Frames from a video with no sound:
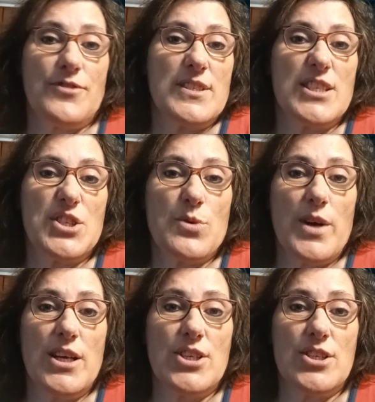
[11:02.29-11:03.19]
different
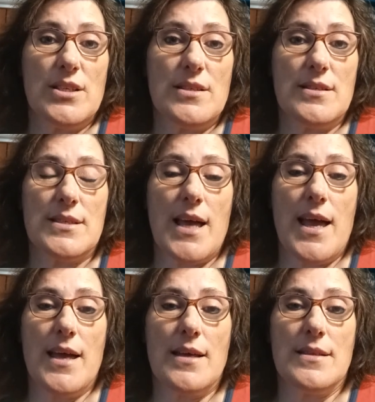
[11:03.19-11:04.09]
situations
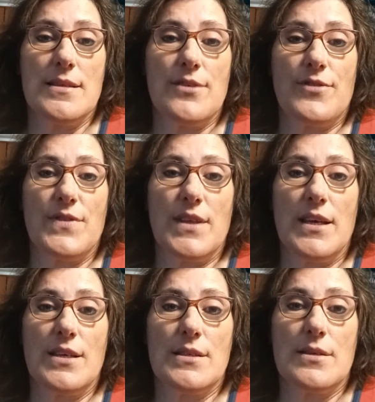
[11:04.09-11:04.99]
and different
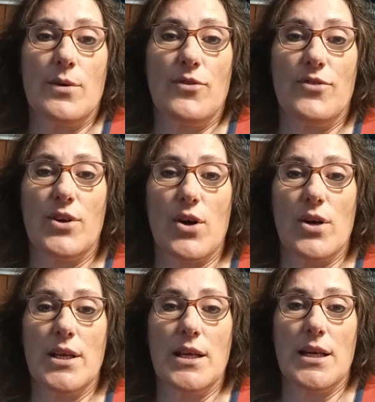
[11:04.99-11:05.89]
things
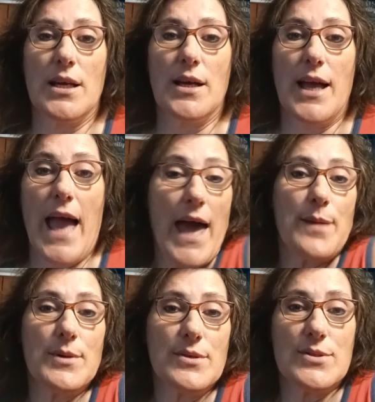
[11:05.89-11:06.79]
regarding
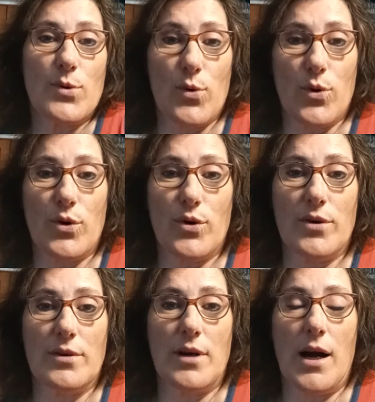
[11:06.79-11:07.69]
animals
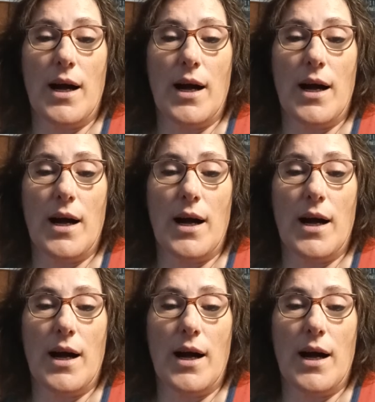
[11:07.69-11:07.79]
or